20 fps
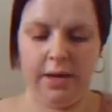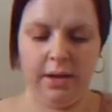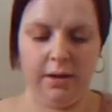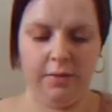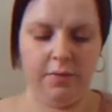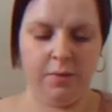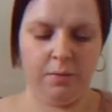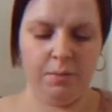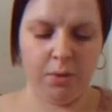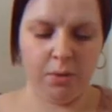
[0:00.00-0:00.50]
and
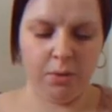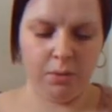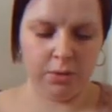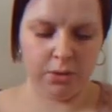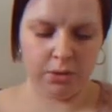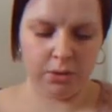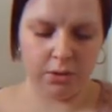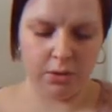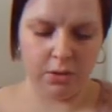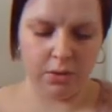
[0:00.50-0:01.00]
if you pull
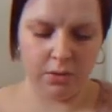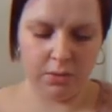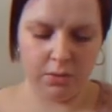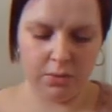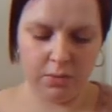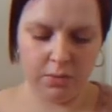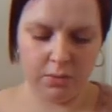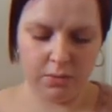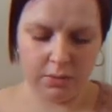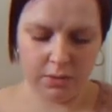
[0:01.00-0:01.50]
the
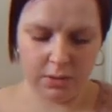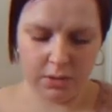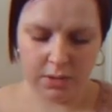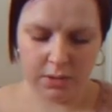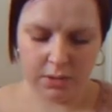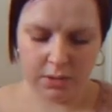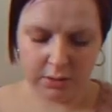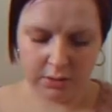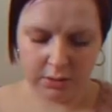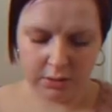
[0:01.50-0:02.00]
toggle
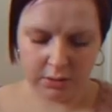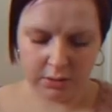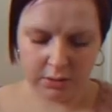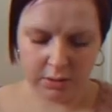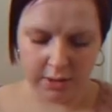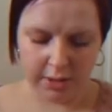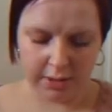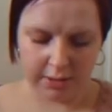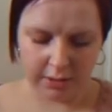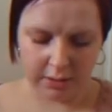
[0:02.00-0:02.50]

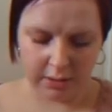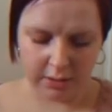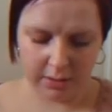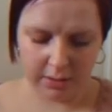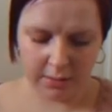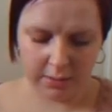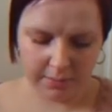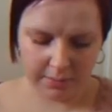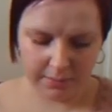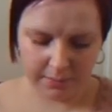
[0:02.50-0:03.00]

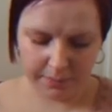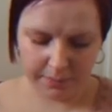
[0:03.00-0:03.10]
tighter,